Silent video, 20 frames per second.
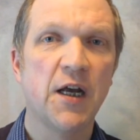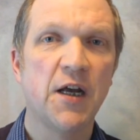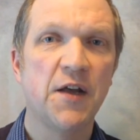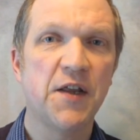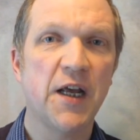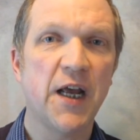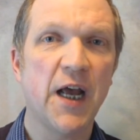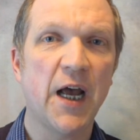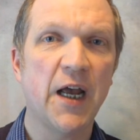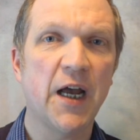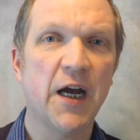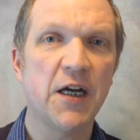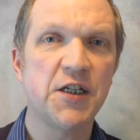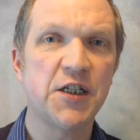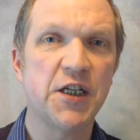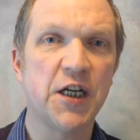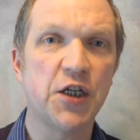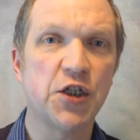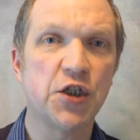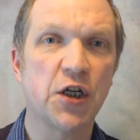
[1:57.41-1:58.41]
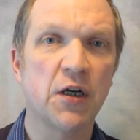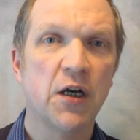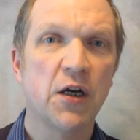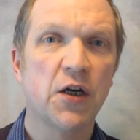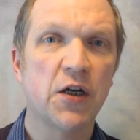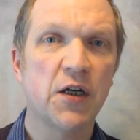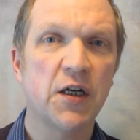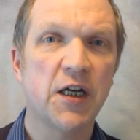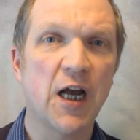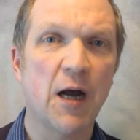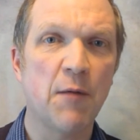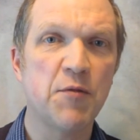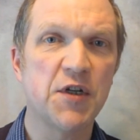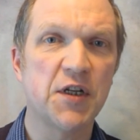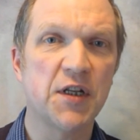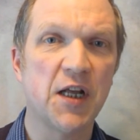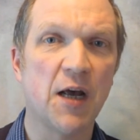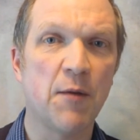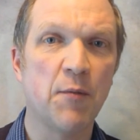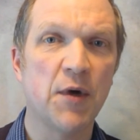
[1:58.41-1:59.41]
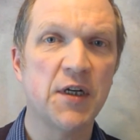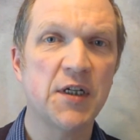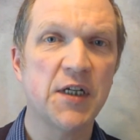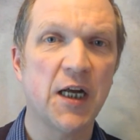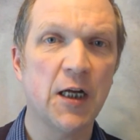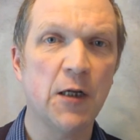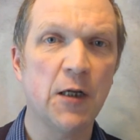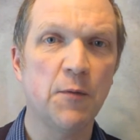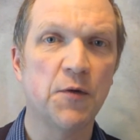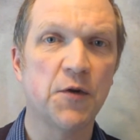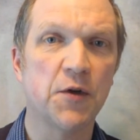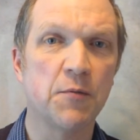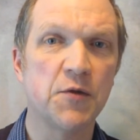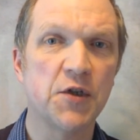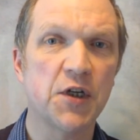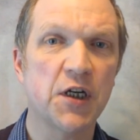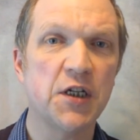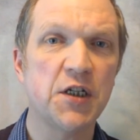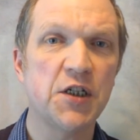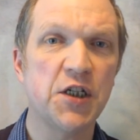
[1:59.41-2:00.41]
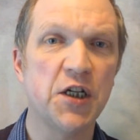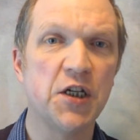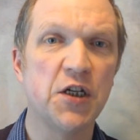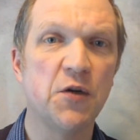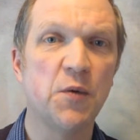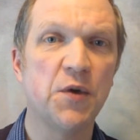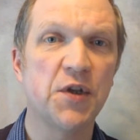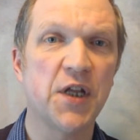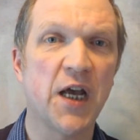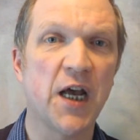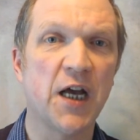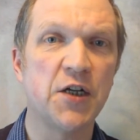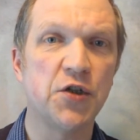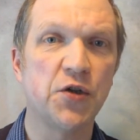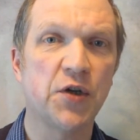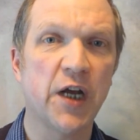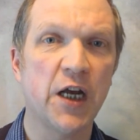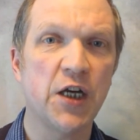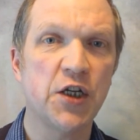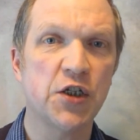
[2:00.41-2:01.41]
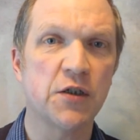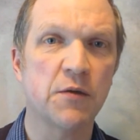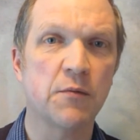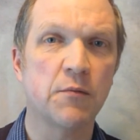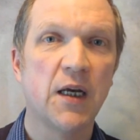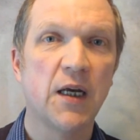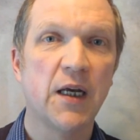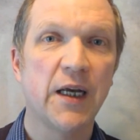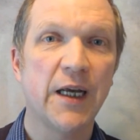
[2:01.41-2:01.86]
the AI teacher can come to them and help them to continue with their education.